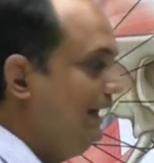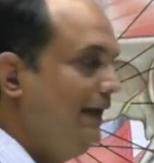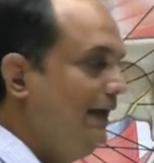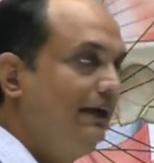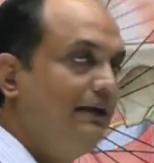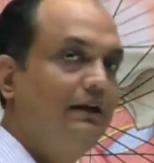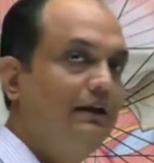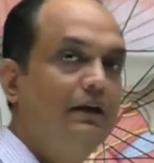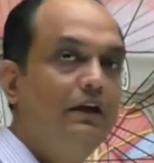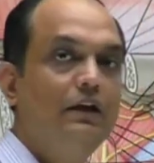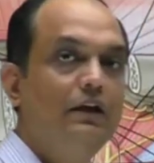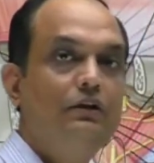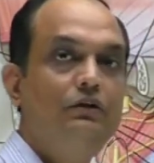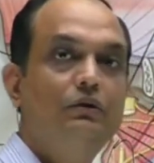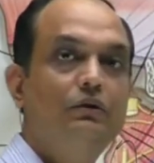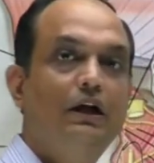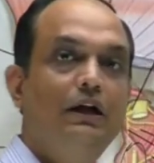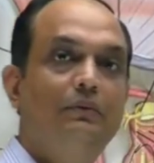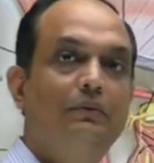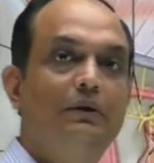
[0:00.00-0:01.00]
neck,
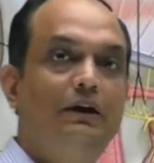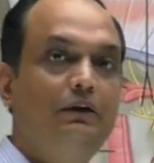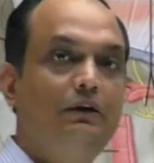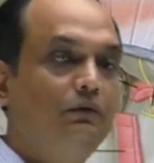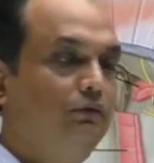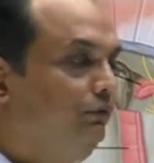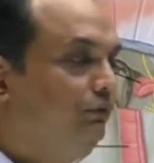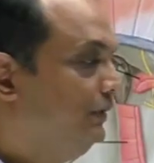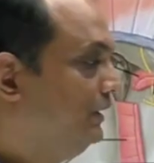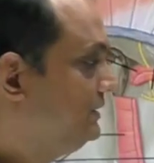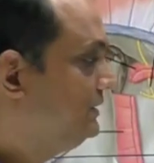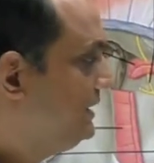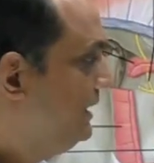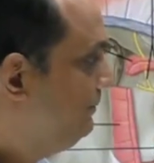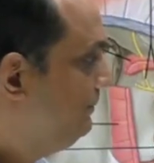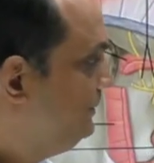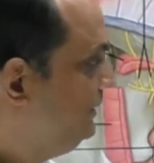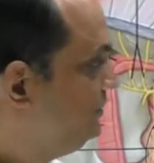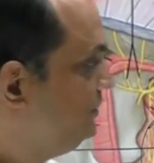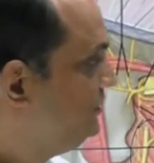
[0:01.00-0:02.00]
you are able to first
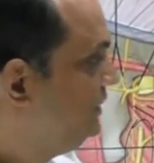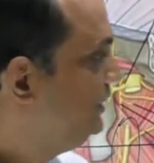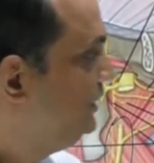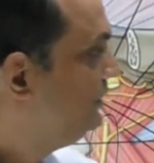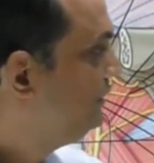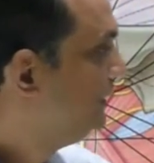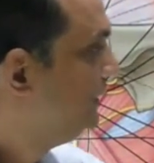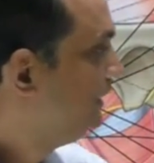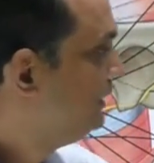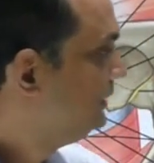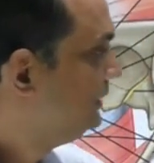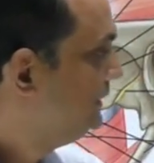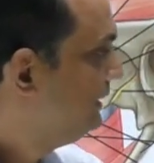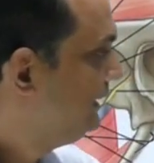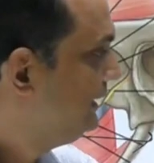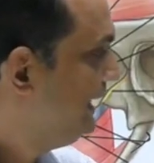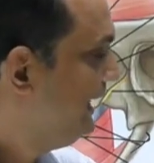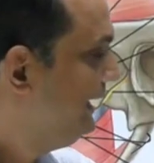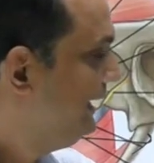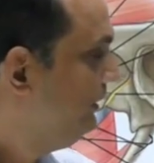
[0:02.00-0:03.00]
appreciate the
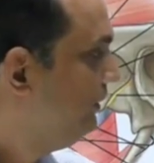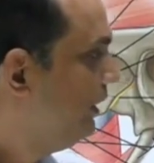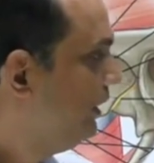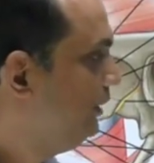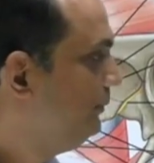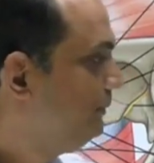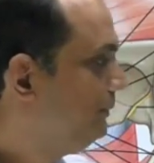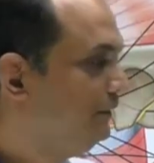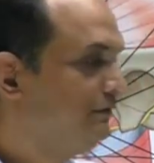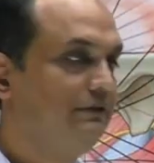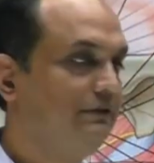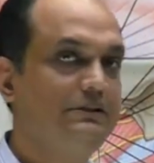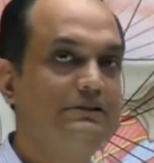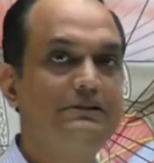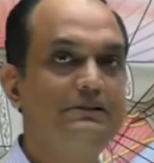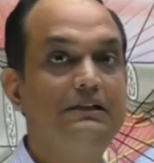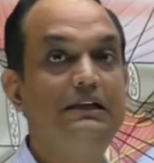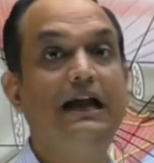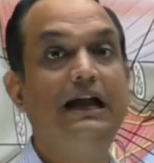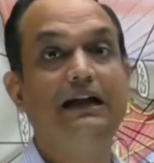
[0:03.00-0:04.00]
pterygoid
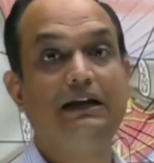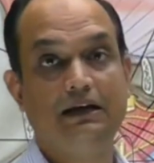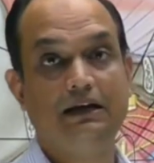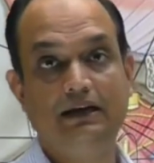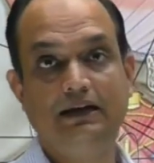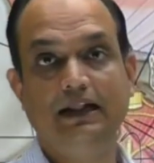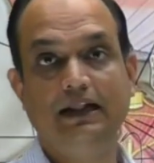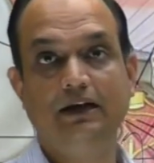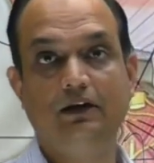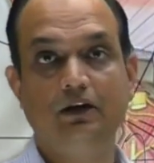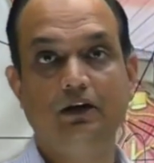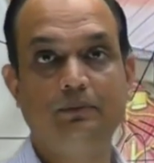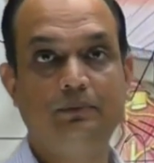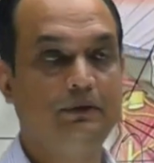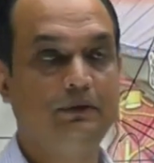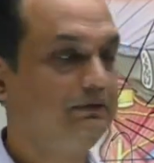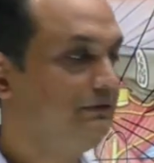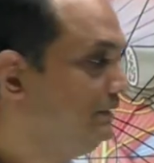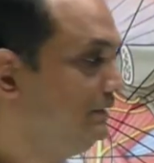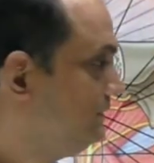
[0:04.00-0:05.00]
process, lateral pterygoid
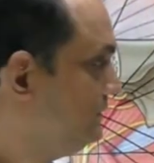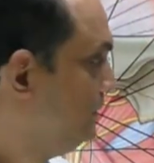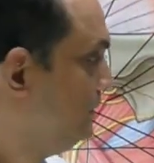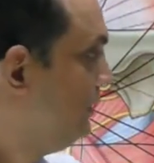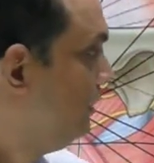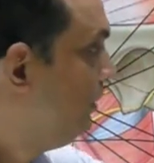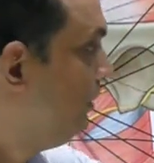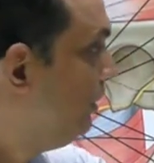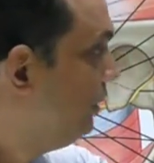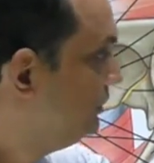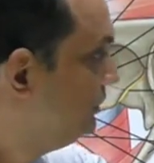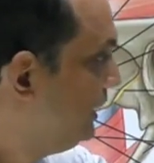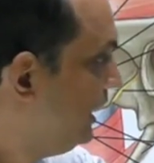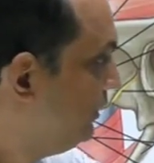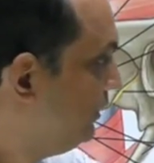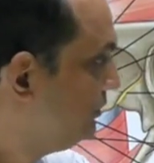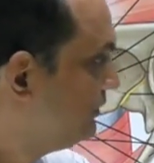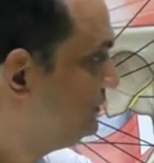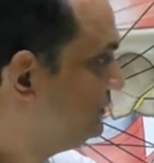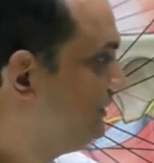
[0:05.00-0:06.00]
process. On the
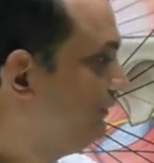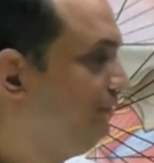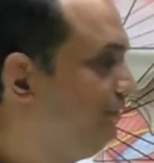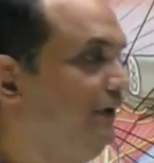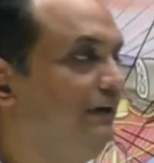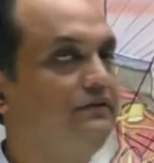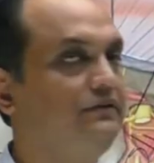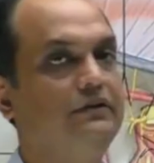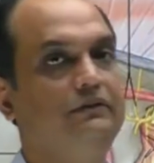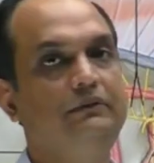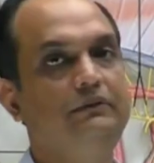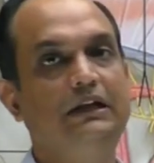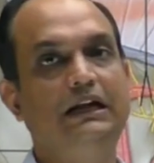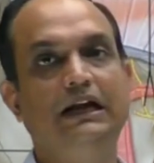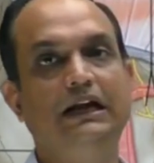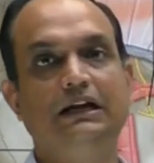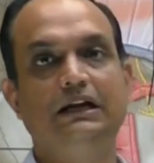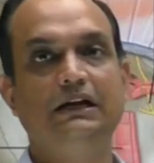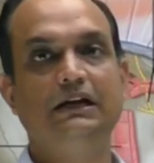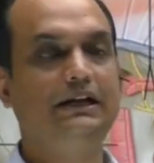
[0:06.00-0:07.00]
outer surface of the
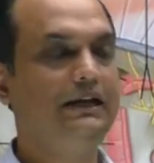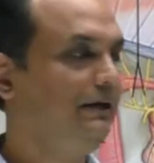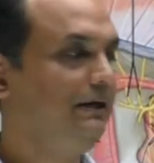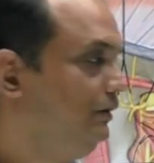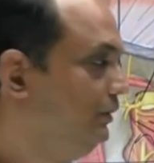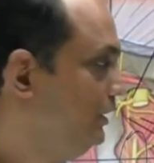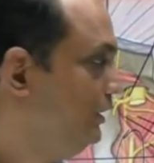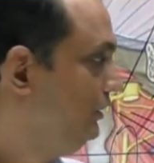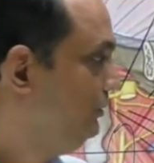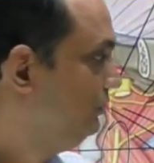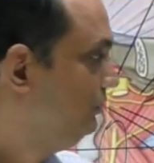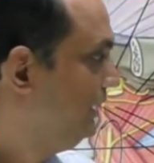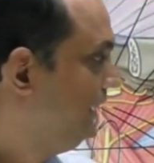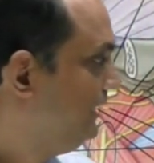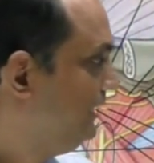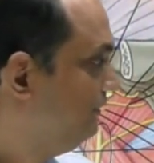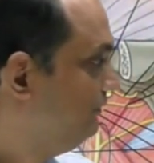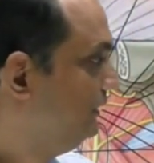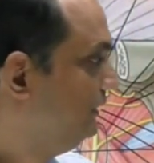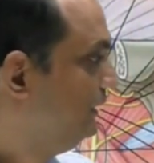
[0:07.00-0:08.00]
lateral pterygoid, you
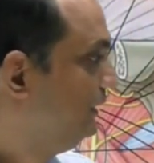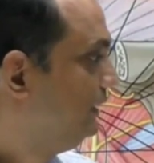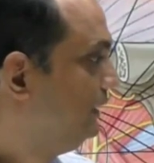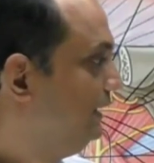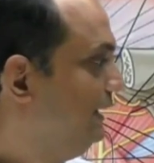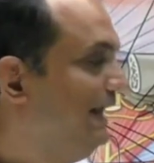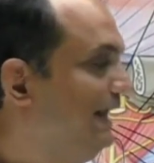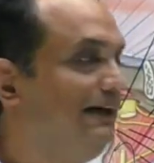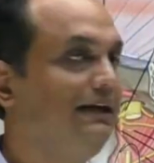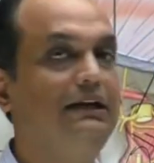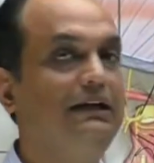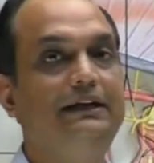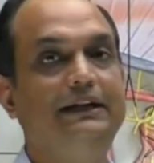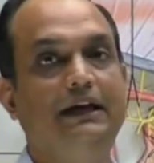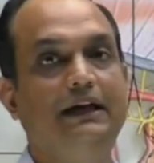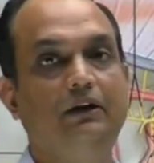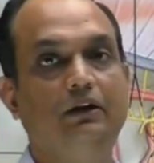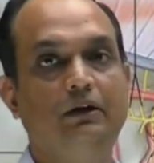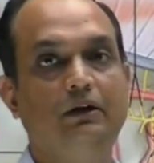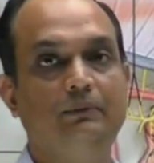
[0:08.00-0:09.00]
have lateral
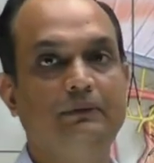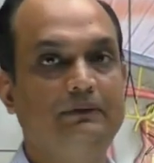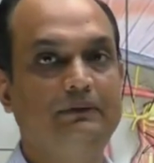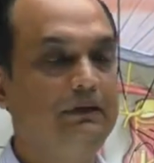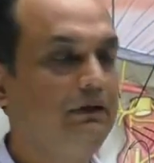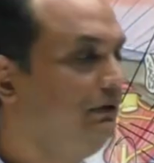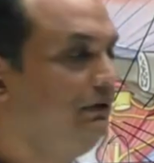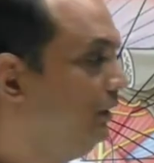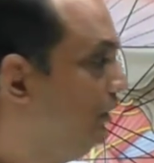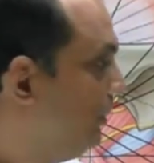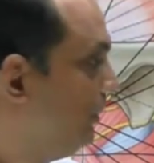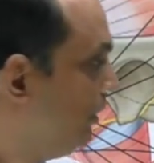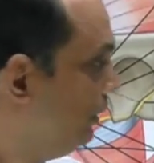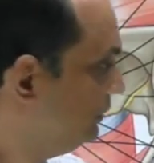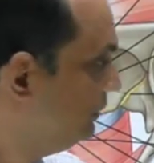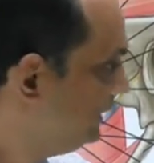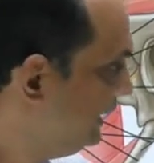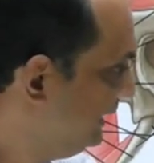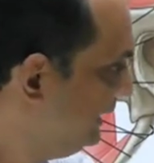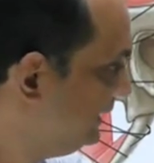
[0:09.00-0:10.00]
pterygoid muscle.
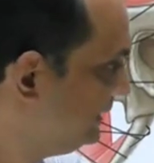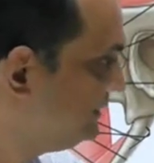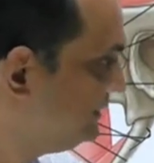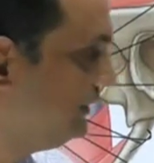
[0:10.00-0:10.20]
On the inner